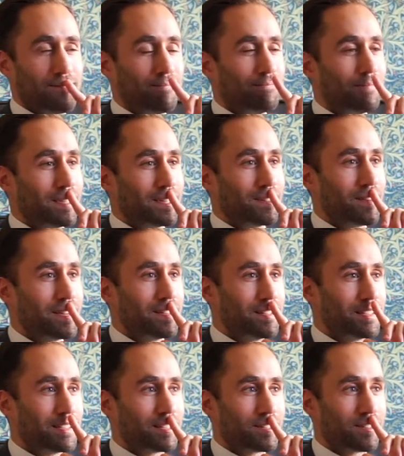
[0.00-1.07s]
My
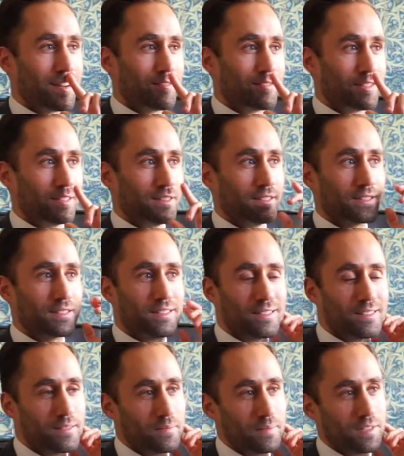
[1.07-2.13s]
greatest extravagance?
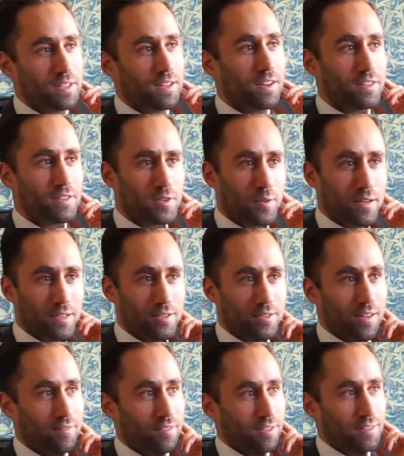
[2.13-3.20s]
Cigars are quite
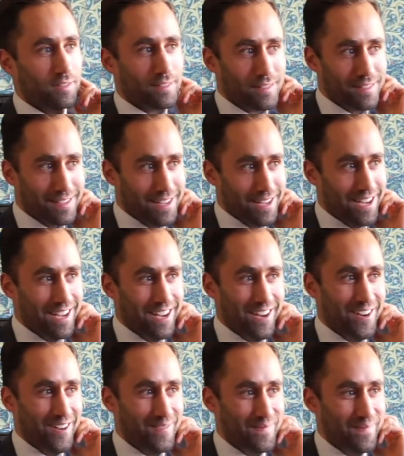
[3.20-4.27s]
extravagant. I
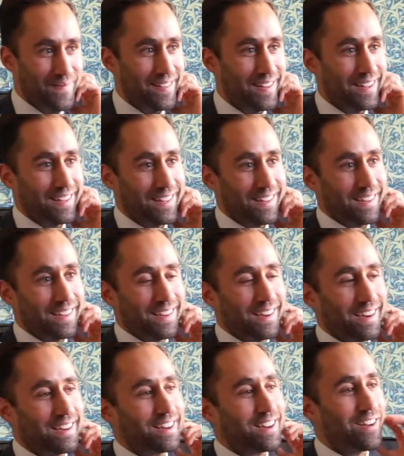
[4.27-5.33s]

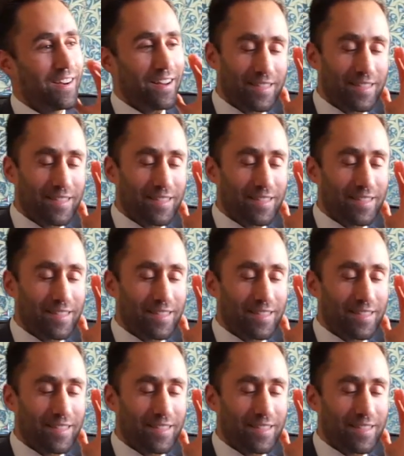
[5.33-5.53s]
don't know. I